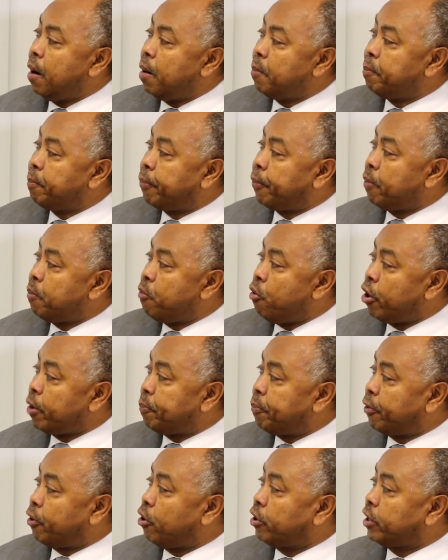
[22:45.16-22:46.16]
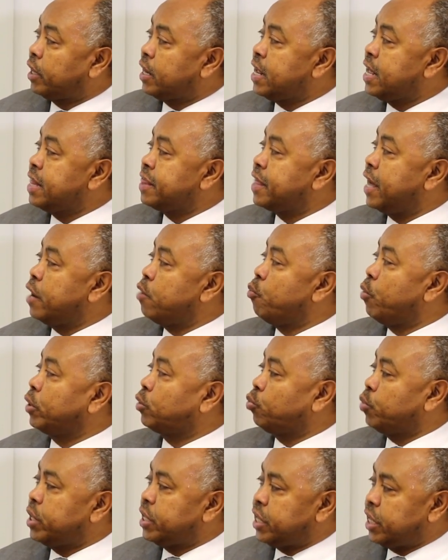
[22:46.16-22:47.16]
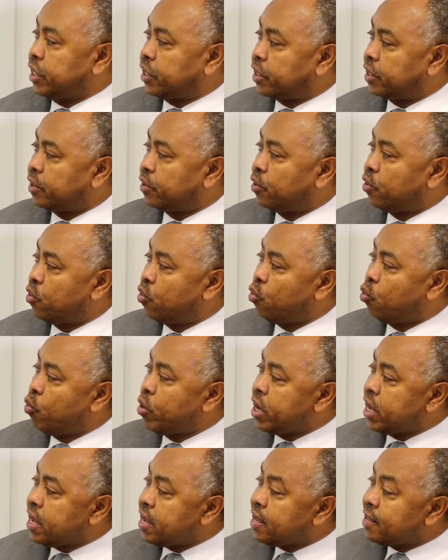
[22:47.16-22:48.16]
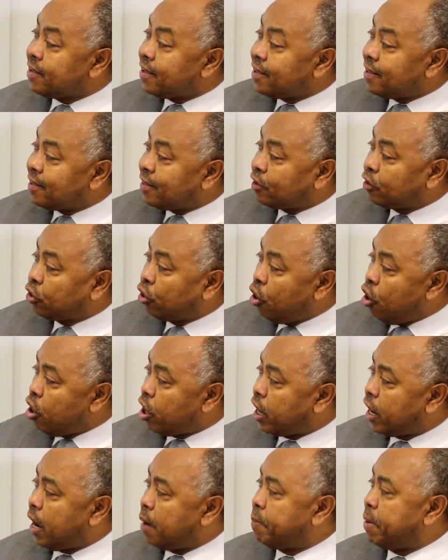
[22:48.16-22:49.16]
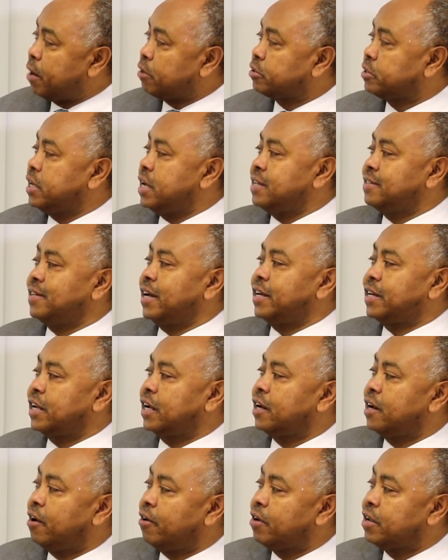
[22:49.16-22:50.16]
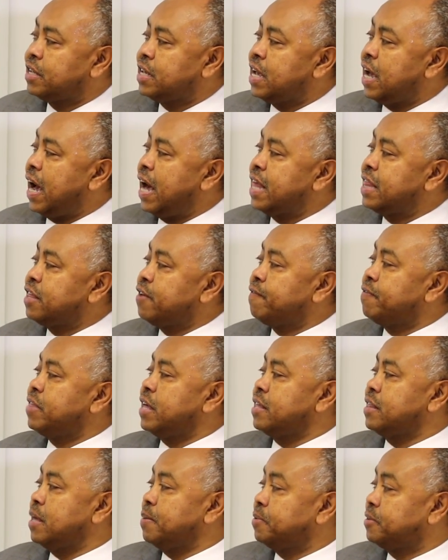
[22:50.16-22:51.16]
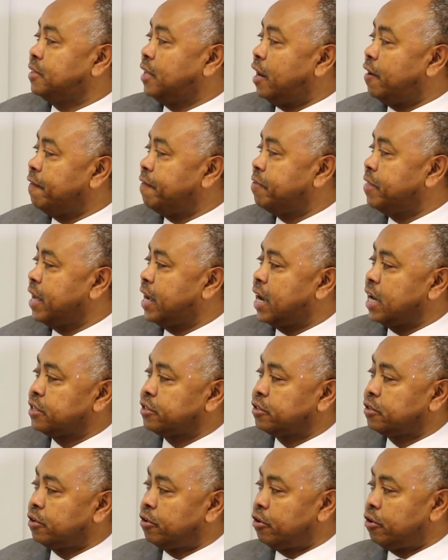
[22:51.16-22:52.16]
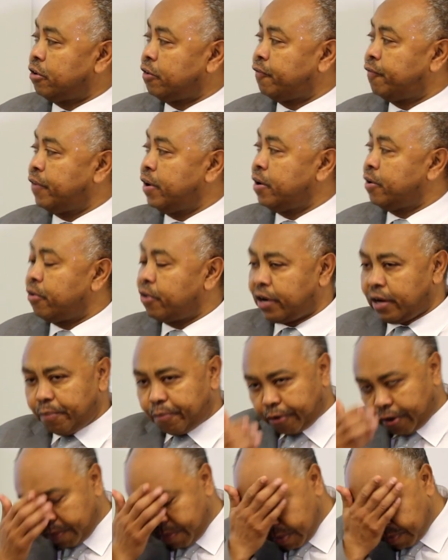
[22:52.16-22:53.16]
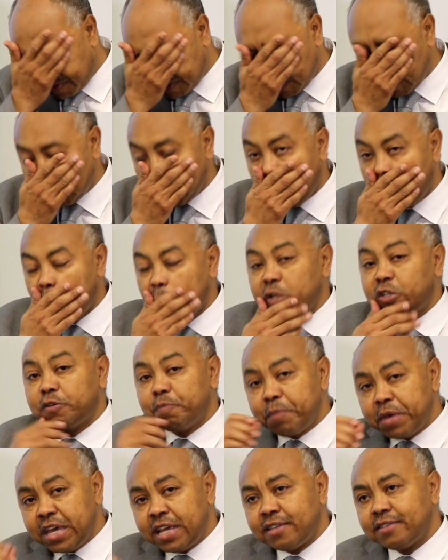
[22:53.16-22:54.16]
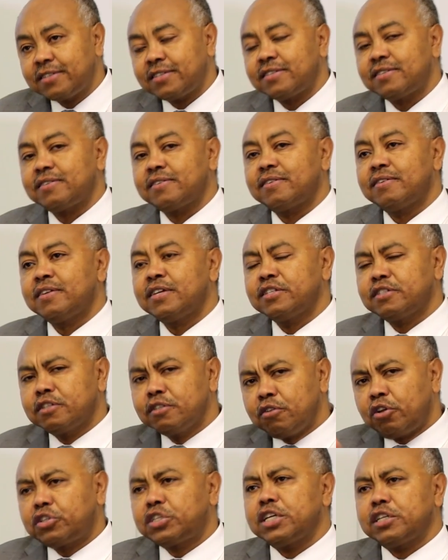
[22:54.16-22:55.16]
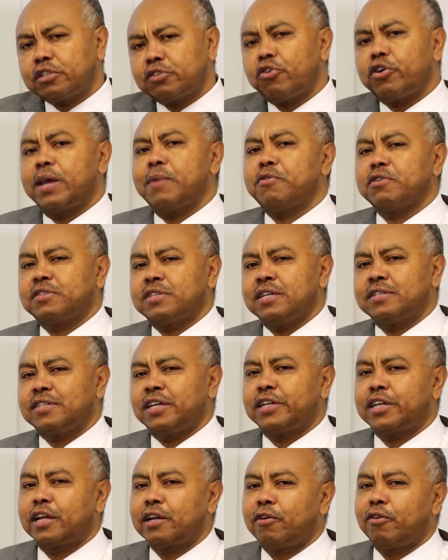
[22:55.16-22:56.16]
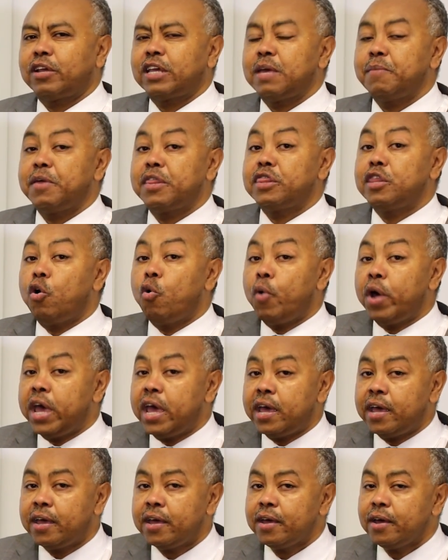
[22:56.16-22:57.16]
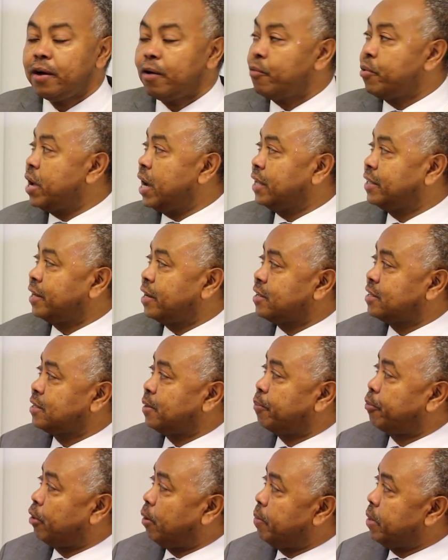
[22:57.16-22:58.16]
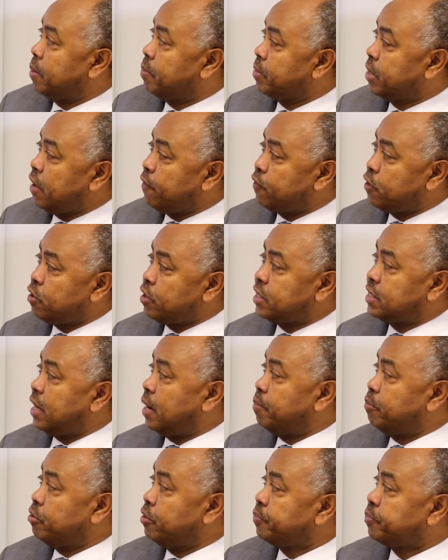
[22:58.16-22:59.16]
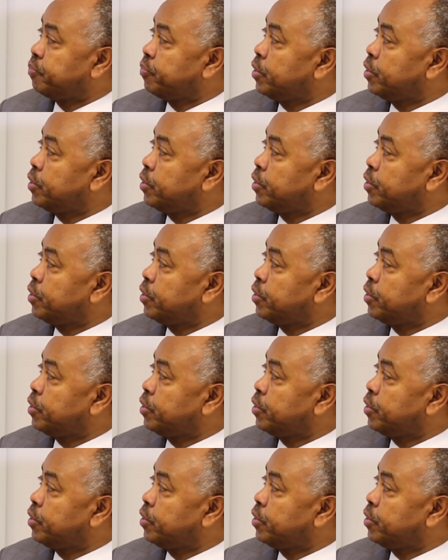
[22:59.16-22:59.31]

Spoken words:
More broadly than what we did, we talk about science and technology as if they themselves, they can solve local problems, which means it's not just talking about science and technology, but the way we address the problem. Give you an example.